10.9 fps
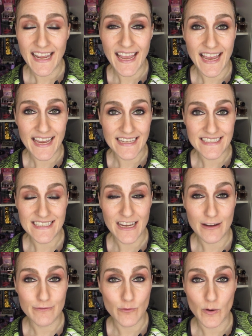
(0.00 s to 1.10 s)
And
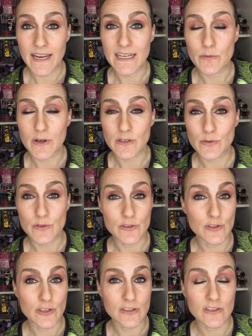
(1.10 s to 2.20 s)
for anyone who is
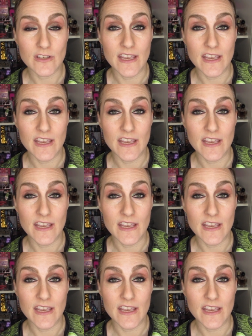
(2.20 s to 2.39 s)
just